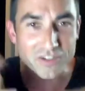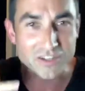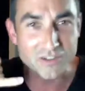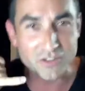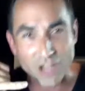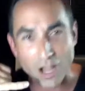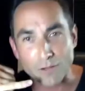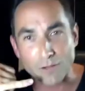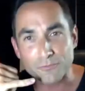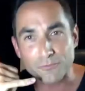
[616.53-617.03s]

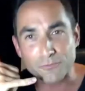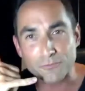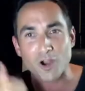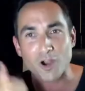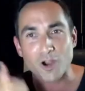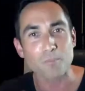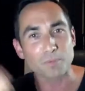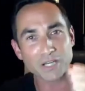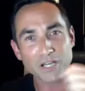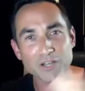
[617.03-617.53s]
cell phone
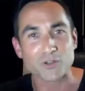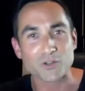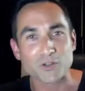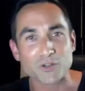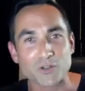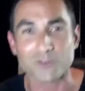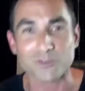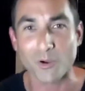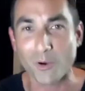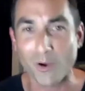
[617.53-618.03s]
company door
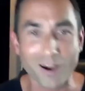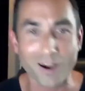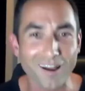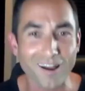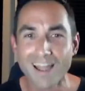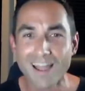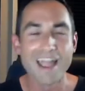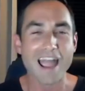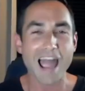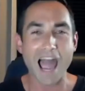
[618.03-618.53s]
to door.
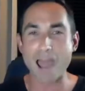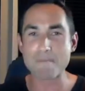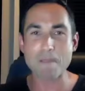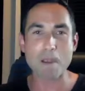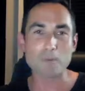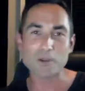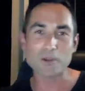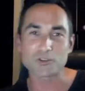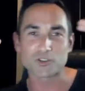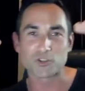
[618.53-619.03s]
I
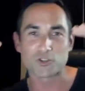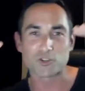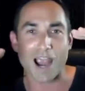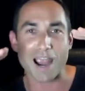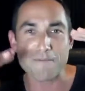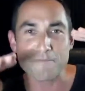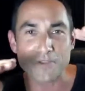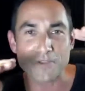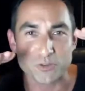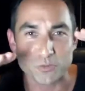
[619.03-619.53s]
remember he was
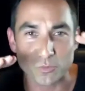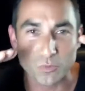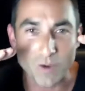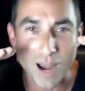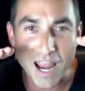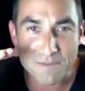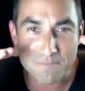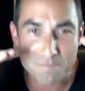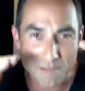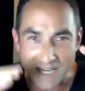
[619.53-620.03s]
driving this
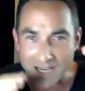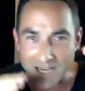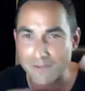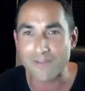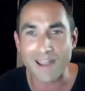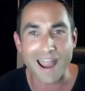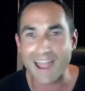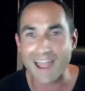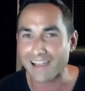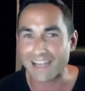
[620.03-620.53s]
red
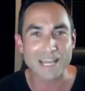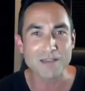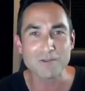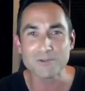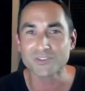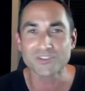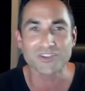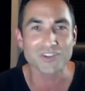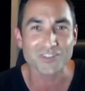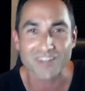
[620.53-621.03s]
minivan, and he
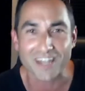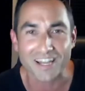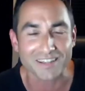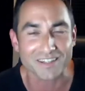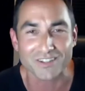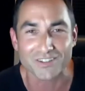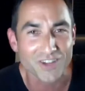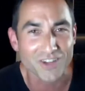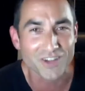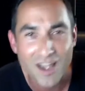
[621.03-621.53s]
was just like
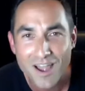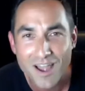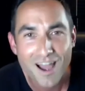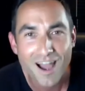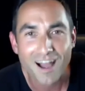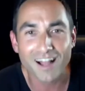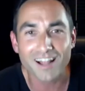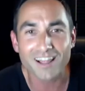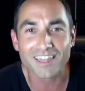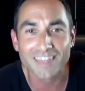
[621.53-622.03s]
this
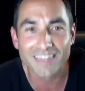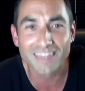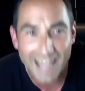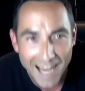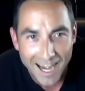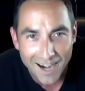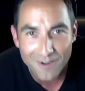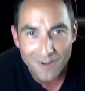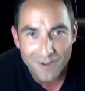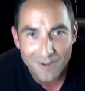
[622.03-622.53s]

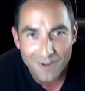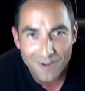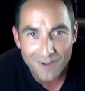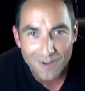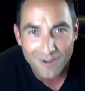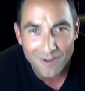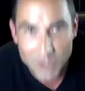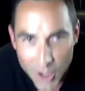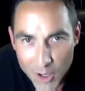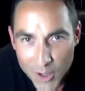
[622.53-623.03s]
hilarious
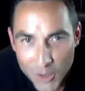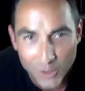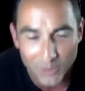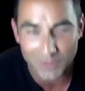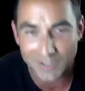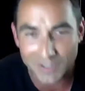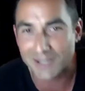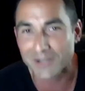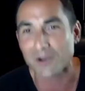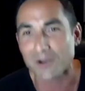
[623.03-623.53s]
dude.
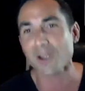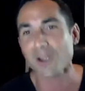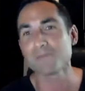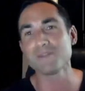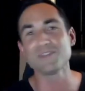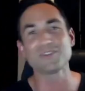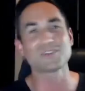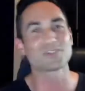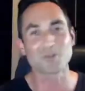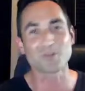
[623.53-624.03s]
You know what I
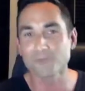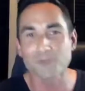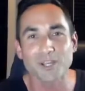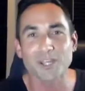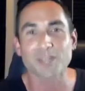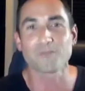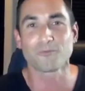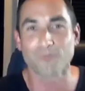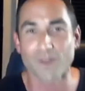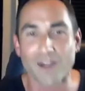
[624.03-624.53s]
mean? So
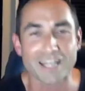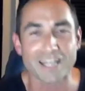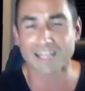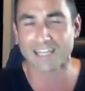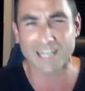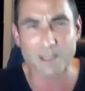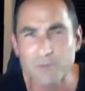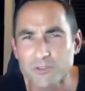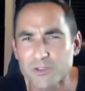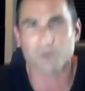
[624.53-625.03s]
freaking funny. And
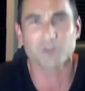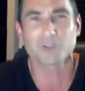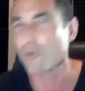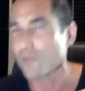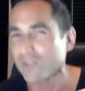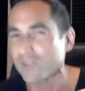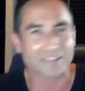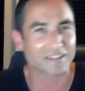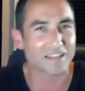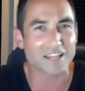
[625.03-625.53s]
he was always
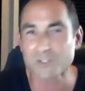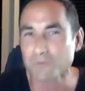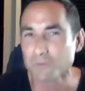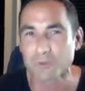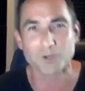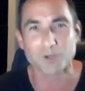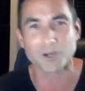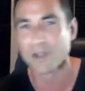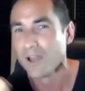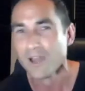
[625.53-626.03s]
going like this when
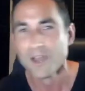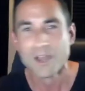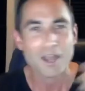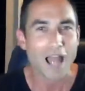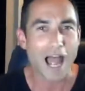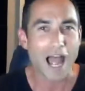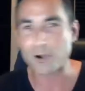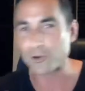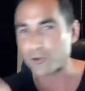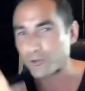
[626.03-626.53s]
we were
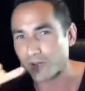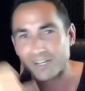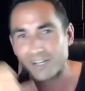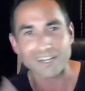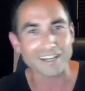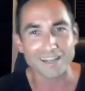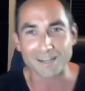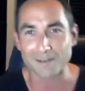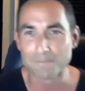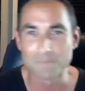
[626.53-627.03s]
out
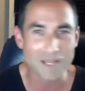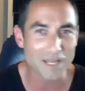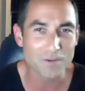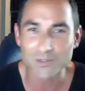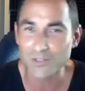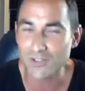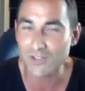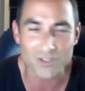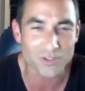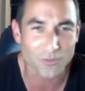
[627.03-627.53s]
drinking, and he
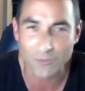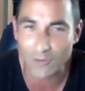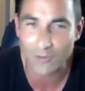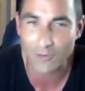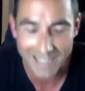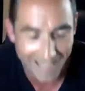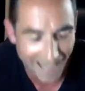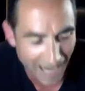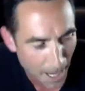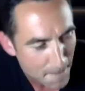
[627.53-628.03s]
was just a
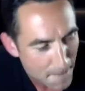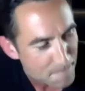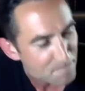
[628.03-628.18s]
funny guy.